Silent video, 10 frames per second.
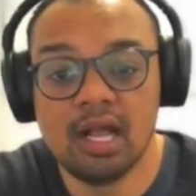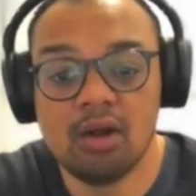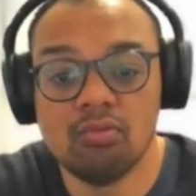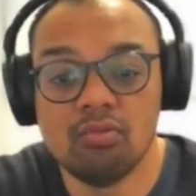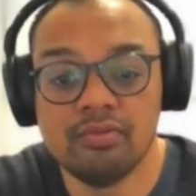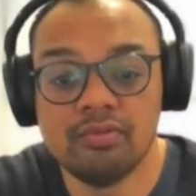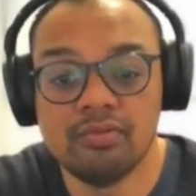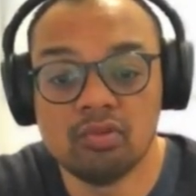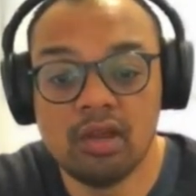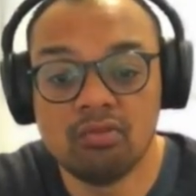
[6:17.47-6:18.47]
We've
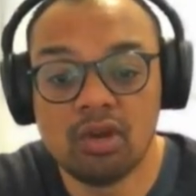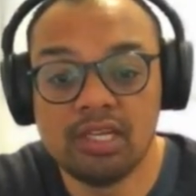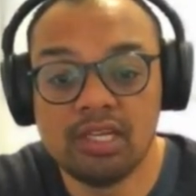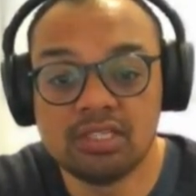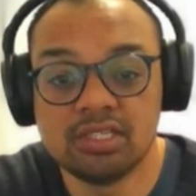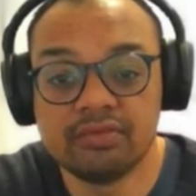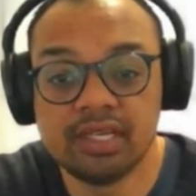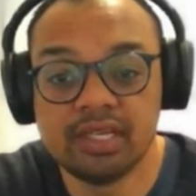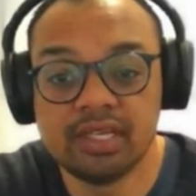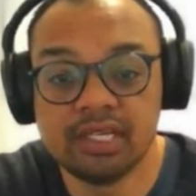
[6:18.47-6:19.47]
arranged everything
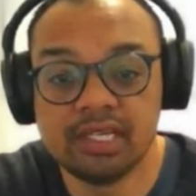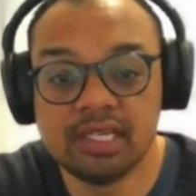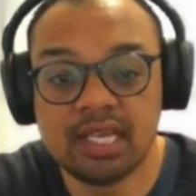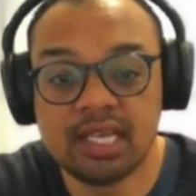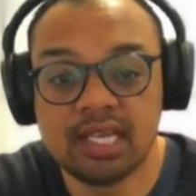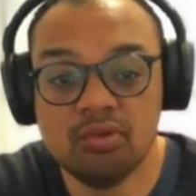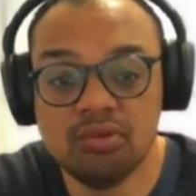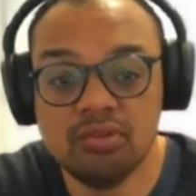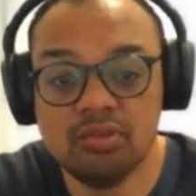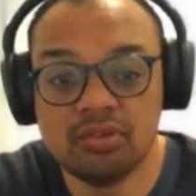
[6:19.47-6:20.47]
in a table, what
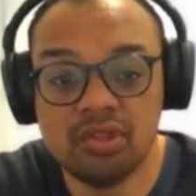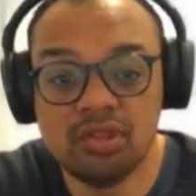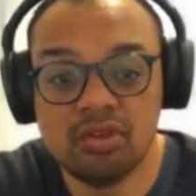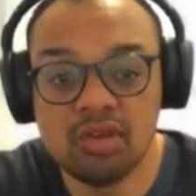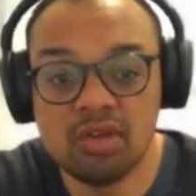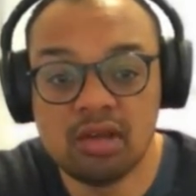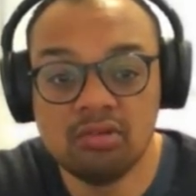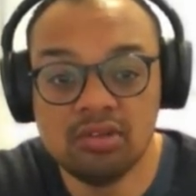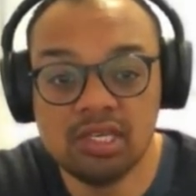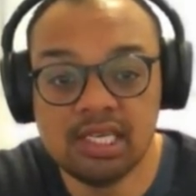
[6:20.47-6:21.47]
you've got to do, how long
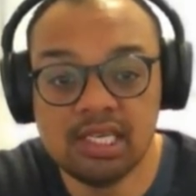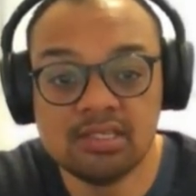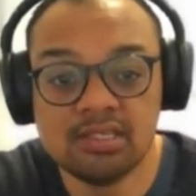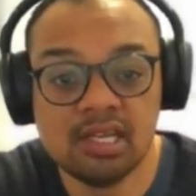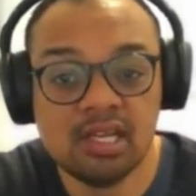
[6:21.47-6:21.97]
you need.